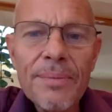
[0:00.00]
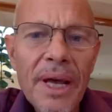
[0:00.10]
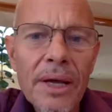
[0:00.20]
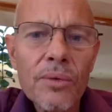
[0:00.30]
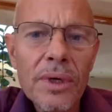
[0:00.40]

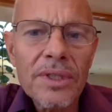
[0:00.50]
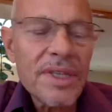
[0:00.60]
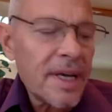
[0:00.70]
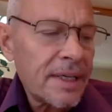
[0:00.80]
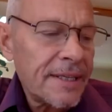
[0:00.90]
man once
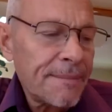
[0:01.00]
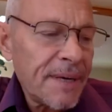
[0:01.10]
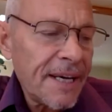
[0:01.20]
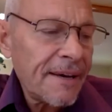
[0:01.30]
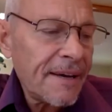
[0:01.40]
said to
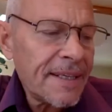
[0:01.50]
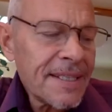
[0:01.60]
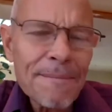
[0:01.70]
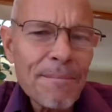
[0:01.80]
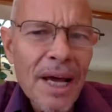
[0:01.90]
me it
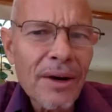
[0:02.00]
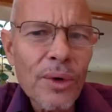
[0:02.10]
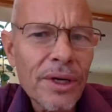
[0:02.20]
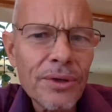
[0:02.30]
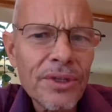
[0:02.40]
doesn't matter
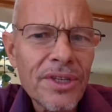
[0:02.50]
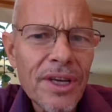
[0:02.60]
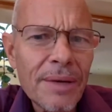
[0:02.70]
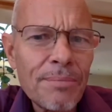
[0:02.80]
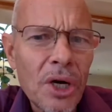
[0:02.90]
what you
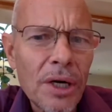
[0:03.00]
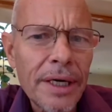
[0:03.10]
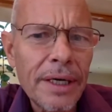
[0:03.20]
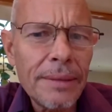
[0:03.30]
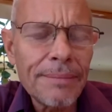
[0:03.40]
said
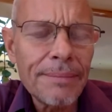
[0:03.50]
marty